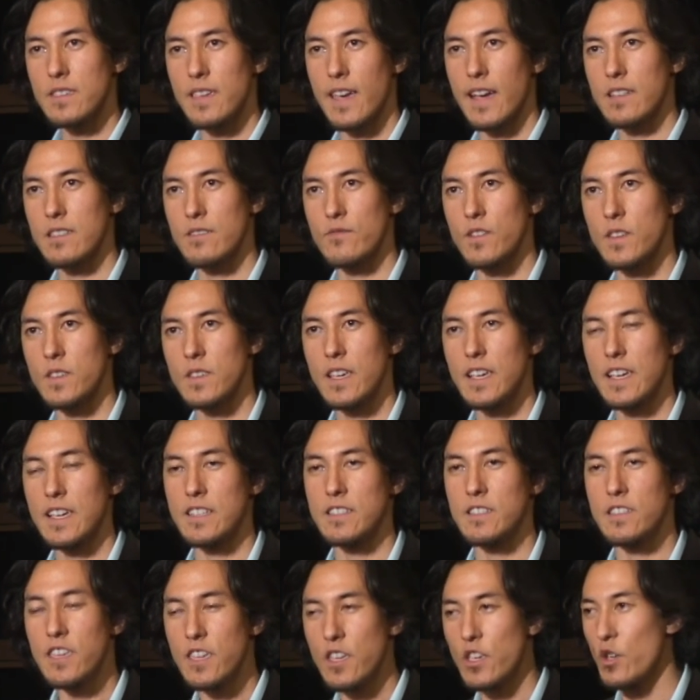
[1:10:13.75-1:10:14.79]
activists
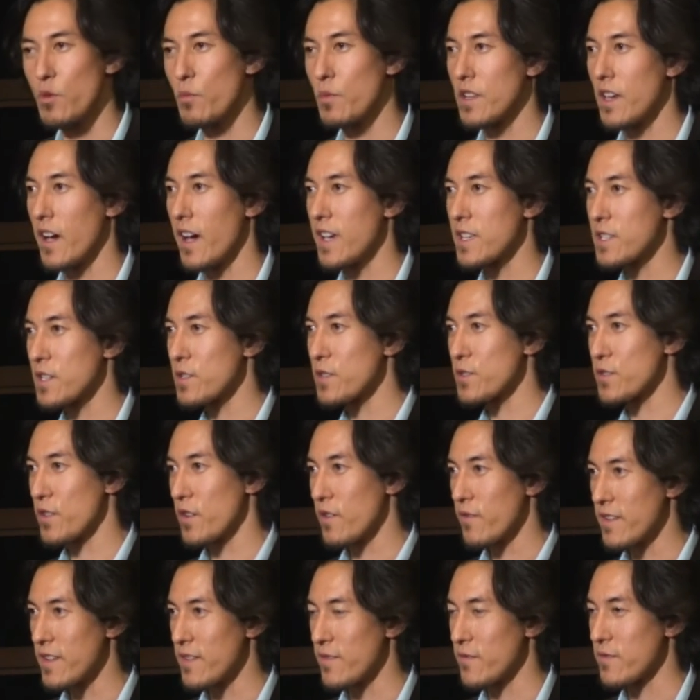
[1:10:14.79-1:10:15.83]
dehumanize
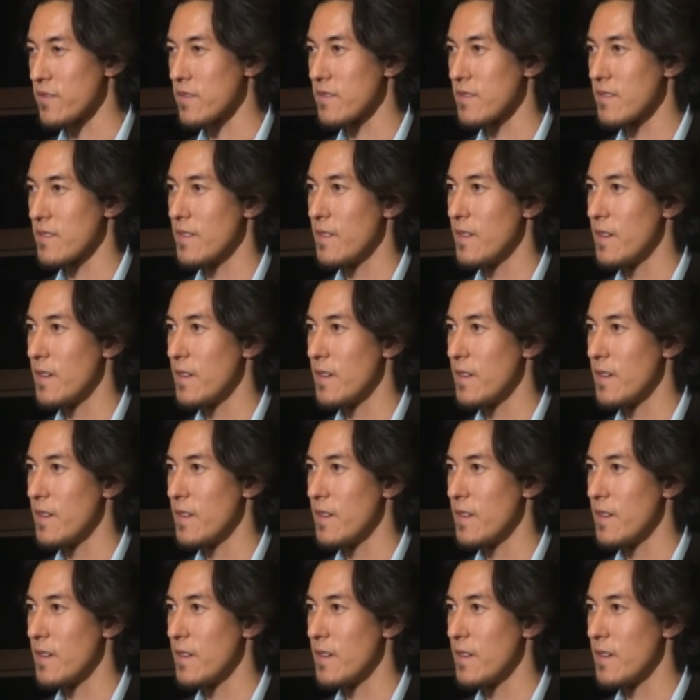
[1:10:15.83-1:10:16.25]
conservatives.